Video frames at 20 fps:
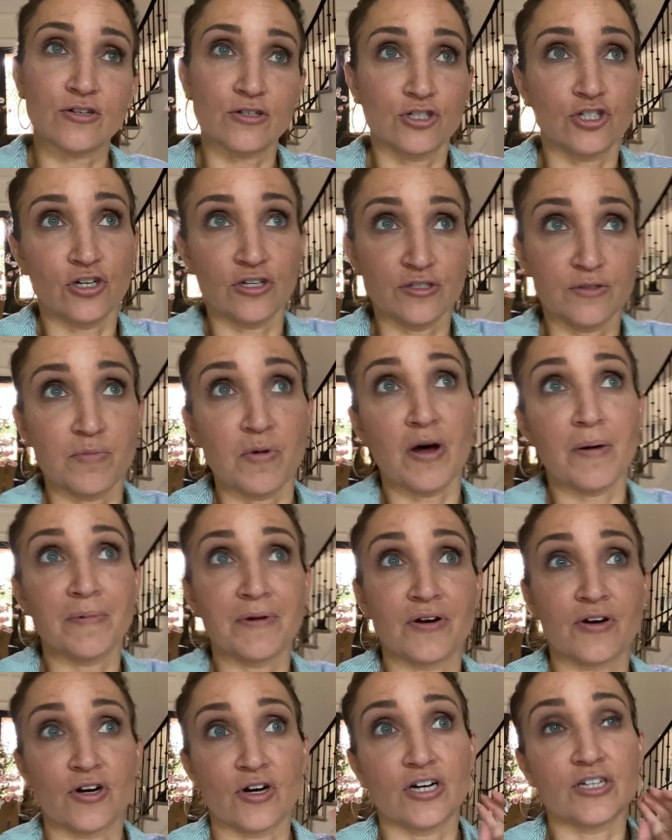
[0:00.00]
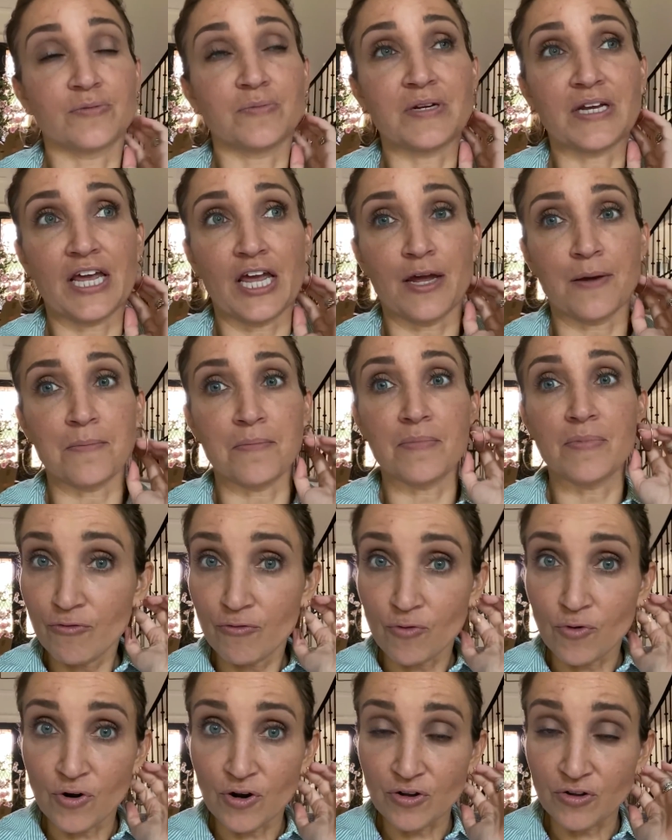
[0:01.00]
or Sean's mom and her husband came
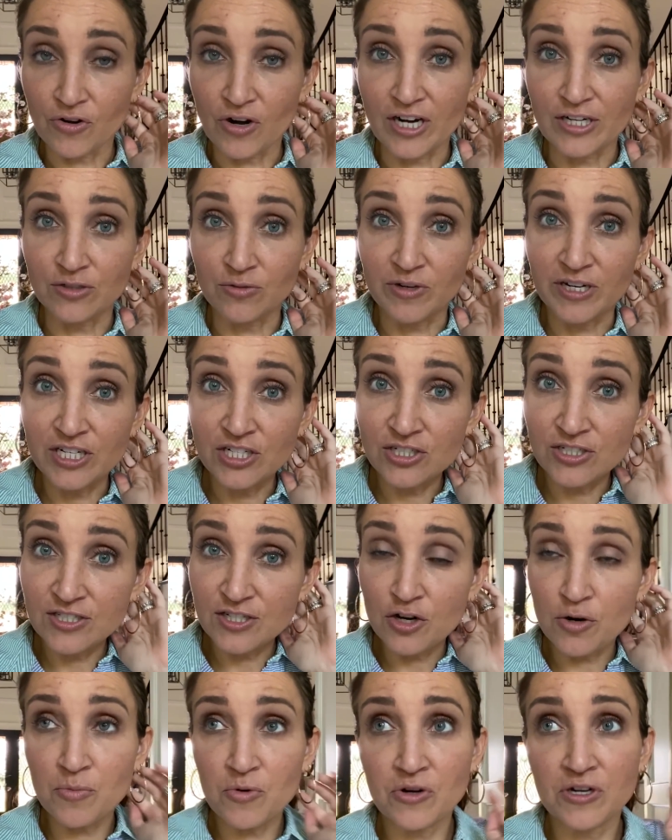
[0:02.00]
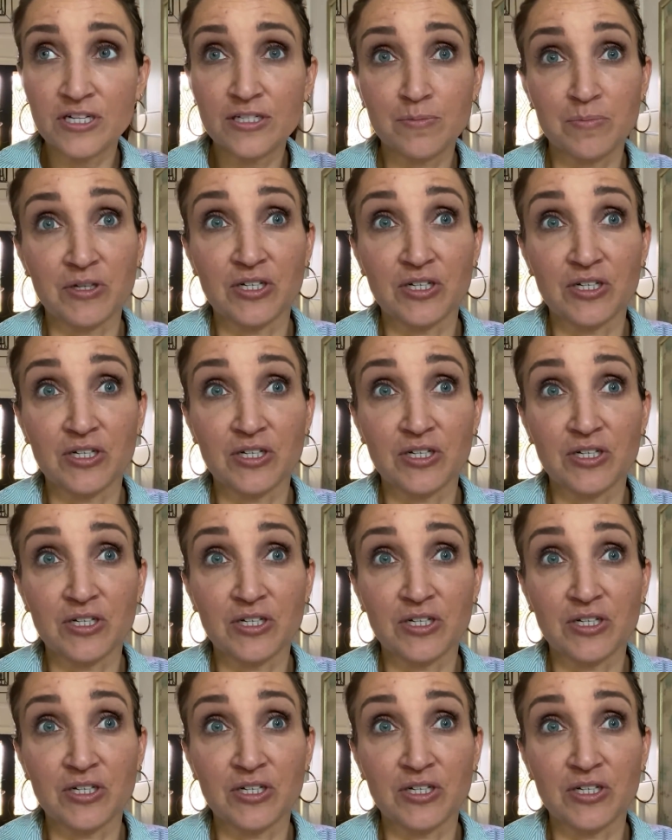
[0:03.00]
for the graduation ceremonies.